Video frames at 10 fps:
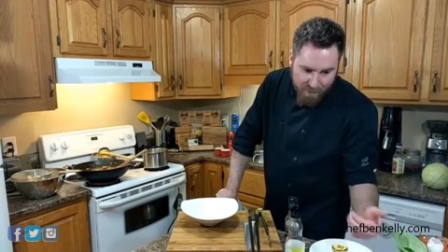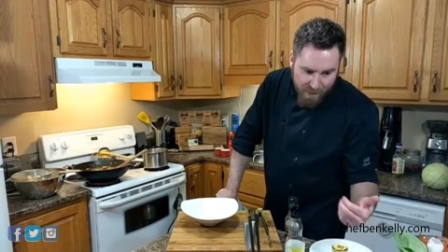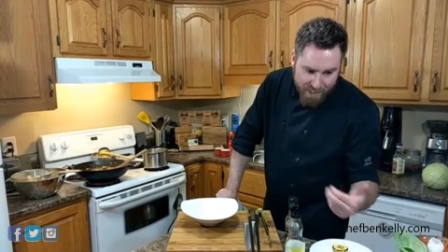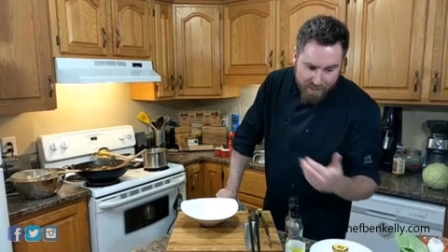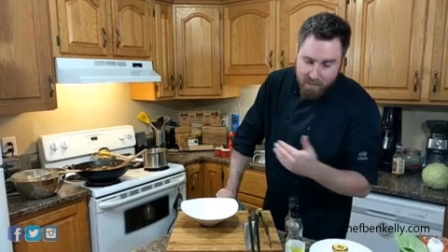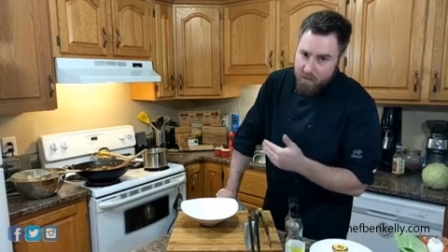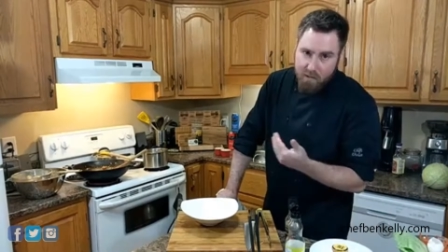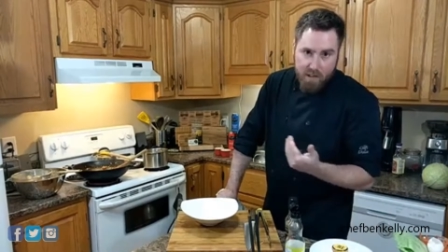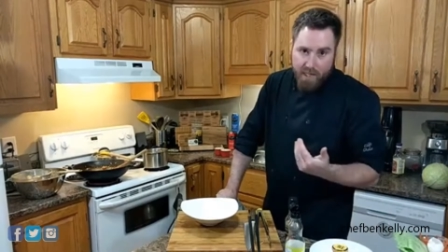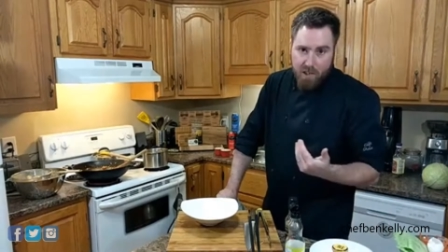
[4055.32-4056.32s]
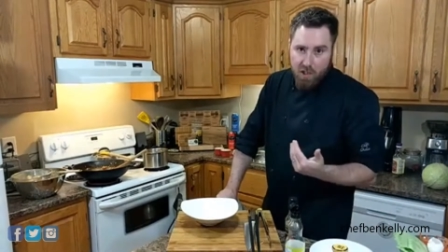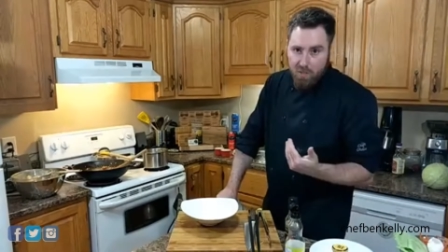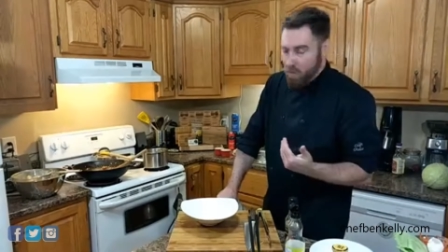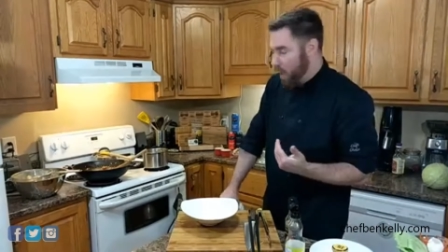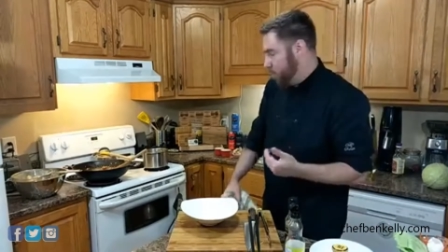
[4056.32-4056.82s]
but that's
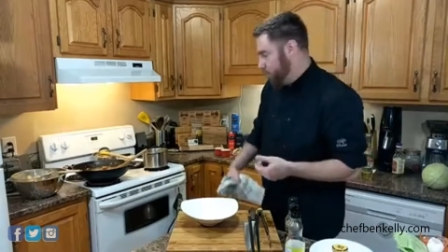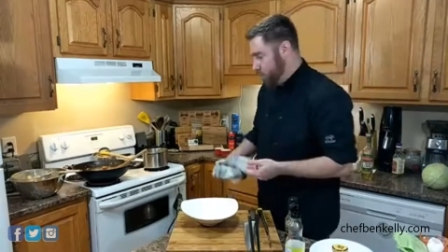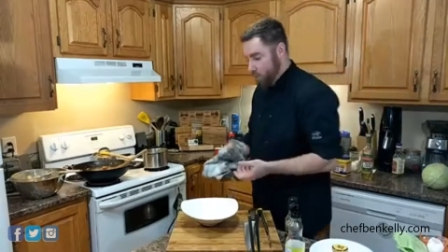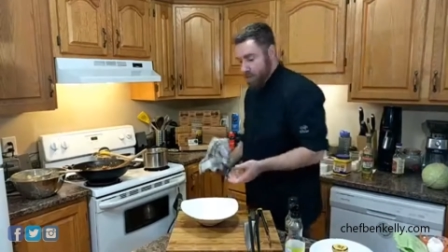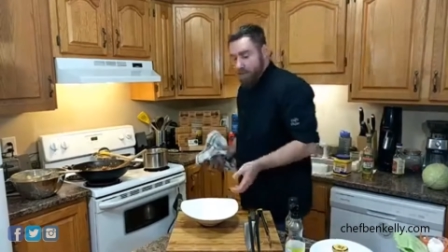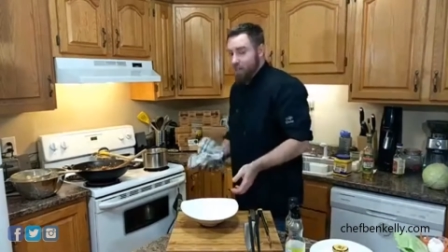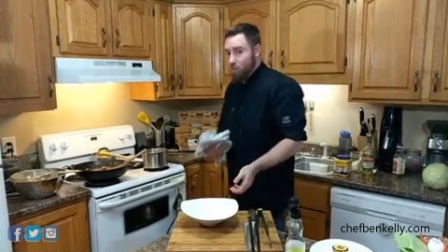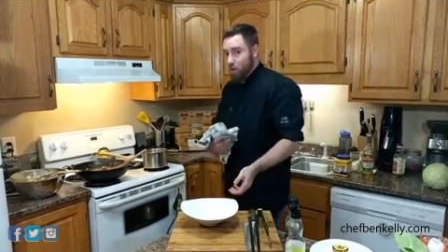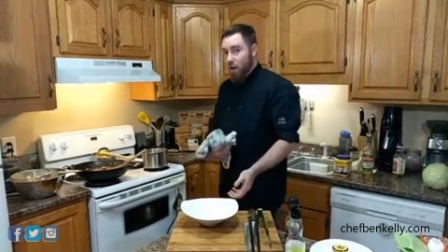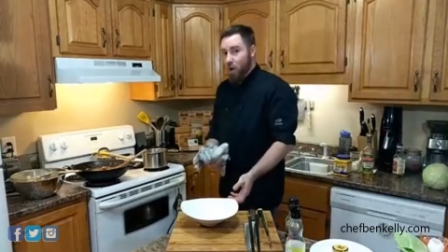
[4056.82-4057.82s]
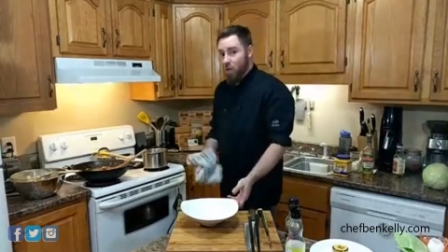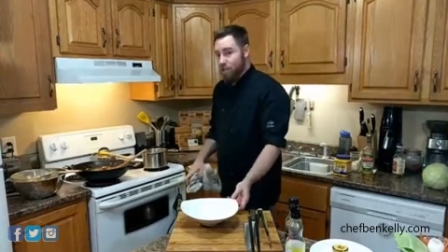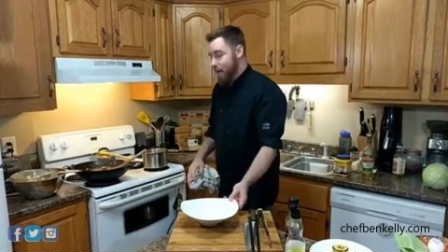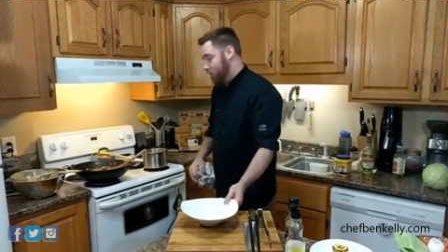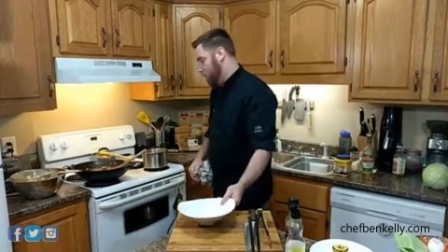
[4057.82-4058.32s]
just what I prefer because it's what I
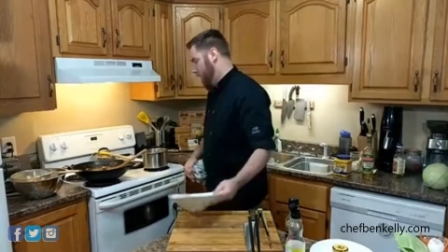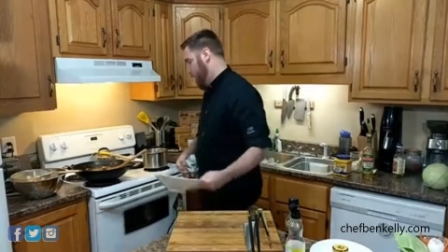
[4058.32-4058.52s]
always have